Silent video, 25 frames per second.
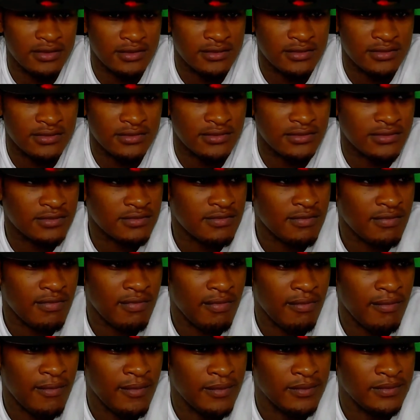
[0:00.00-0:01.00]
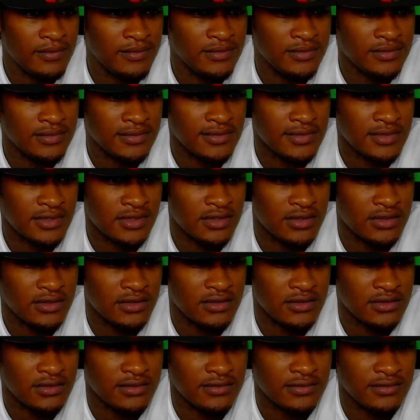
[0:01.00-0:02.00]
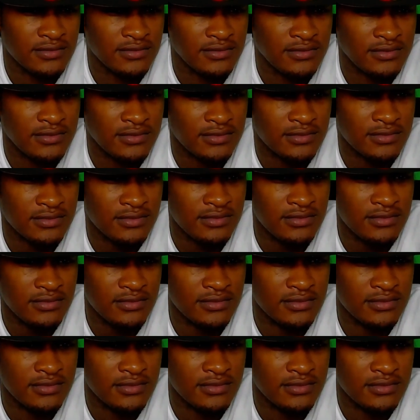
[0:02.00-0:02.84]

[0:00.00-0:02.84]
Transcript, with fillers: Shit, I be worried, yo. Outside would've bro.